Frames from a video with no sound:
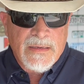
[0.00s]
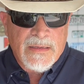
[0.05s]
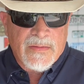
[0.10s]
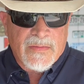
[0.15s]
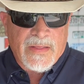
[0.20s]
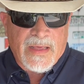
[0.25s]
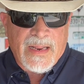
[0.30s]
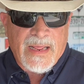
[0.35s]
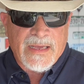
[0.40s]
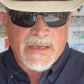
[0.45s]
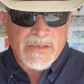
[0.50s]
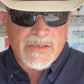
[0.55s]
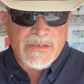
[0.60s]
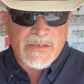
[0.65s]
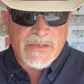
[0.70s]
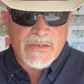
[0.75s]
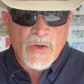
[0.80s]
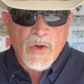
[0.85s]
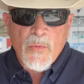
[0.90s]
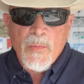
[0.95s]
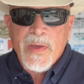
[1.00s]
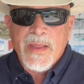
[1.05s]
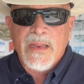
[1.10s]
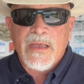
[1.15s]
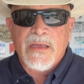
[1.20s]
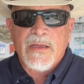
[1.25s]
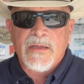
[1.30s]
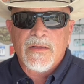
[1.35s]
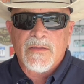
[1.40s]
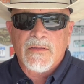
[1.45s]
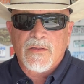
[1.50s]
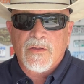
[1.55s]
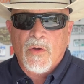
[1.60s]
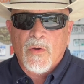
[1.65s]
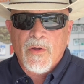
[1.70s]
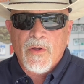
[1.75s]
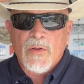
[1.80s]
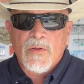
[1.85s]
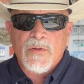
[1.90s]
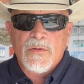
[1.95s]
has so many
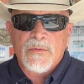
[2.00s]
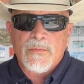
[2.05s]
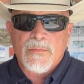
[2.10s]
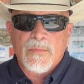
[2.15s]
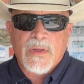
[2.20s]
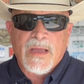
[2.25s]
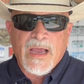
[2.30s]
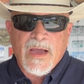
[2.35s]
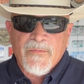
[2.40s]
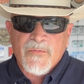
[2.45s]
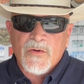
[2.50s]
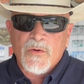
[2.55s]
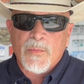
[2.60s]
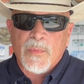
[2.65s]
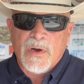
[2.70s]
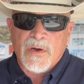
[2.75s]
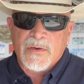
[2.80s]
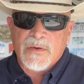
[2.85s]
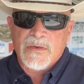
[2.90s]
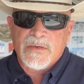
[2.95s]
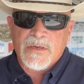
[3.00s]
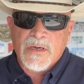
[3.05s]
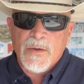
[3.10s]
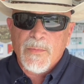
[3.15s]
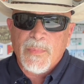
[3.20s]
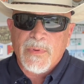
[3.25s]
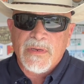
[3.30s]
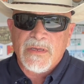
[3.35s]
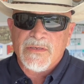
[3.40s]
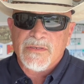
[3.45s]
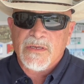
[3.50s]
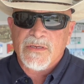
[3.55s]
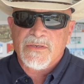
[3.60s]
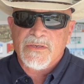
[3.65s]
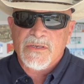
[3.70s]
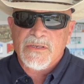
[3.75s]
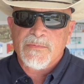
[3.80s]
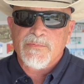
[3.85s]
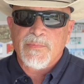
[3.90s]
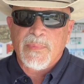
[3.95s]
loyal aftermarket companies that
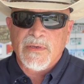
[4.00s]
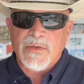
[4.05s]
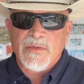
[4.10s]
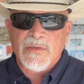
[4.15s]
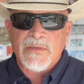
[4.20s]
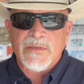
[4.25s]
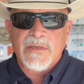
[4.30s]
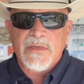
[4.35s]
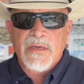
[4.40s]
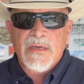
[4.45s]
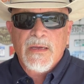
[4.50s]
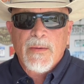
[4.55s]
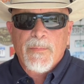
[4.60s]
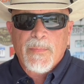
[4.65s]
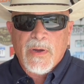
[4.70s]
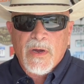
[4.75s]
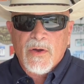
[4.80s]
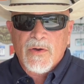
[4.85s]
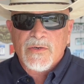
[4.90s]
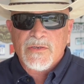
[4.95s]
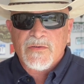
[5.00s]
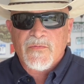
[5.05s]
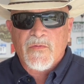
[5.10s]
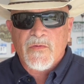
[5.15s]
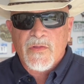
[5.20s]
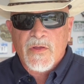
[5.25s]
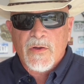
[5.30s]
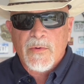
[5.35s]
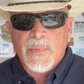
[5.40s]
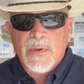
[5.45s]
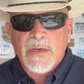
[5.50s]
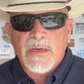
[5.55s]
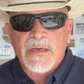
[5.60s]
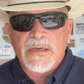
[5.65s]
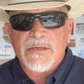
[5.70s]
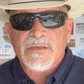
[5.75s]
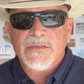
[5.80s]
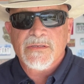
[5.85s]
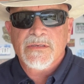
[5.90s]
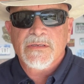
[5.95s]
just build parts for their
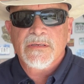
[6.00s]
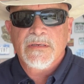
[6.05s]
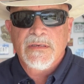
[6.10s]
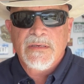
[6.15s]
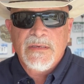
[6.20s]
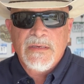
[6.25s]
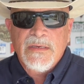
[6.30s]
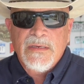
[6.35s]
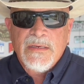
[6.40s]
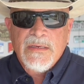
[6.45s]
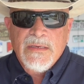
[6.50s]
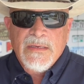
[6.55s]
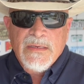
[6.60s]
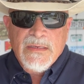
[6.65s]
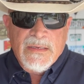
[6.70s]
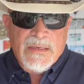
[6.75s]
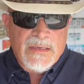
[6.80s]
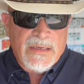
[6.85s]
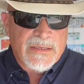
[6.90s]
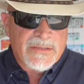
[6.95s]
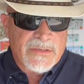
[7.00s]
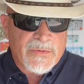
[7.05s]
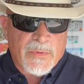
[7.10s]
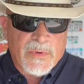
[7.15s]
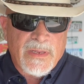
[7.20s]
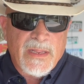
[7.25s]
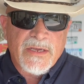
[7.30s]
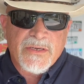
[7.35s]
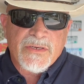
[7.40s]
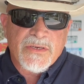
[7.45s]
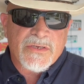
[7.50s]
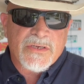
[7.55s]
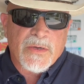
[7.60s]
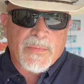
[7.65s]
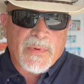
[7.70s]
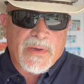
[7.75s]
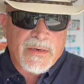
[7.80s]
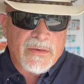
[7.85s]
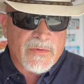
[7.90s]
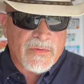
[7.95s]
bikes. It's a
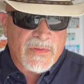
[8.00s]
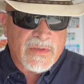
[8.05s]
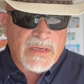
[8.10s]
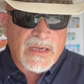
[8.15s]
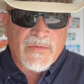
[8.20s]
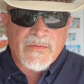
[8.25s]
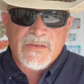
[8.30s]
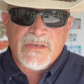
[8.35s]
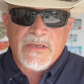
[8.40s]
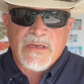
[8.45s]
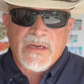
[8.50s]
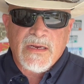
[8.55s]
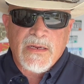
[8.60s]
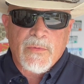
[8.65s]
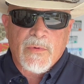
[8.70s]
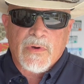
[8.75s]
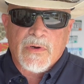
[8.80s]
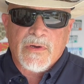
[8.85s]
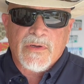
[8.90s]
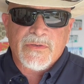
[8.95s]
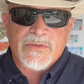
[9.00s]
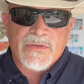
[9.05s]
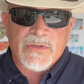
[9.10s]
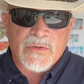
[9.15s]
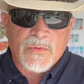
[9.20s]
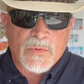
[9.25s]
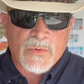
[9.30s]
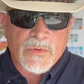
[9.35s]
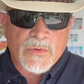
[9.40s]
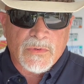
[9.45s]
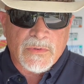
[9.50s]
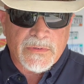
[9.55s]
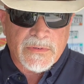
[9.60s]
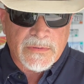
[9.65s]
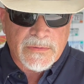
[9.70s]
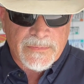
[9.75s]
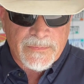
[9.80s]
relationship I don't think I've seen anywhere else in the world.